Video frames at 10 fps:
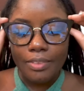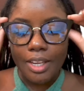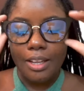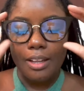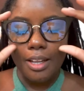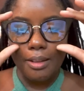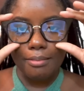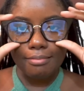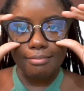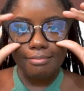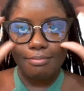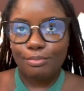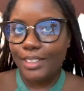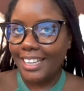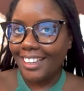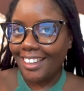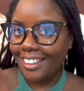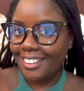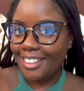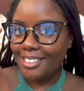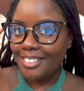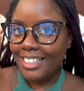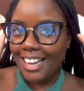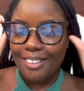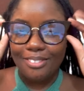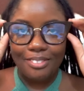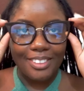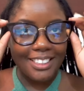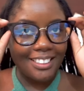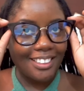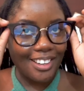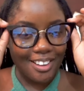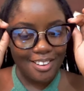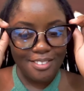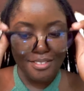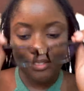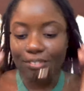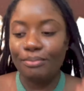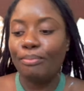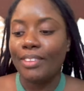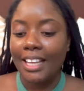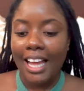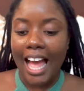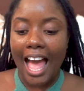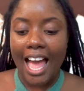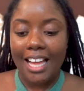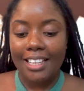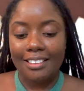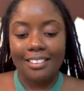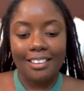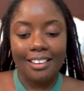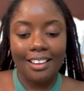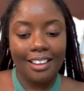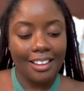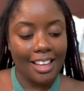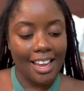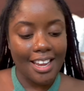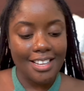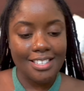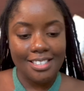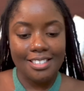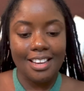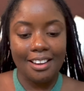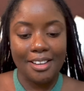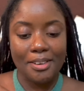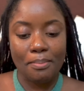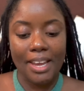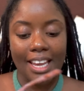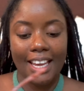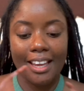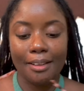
But yeah, this one I really love. And here's the second pair.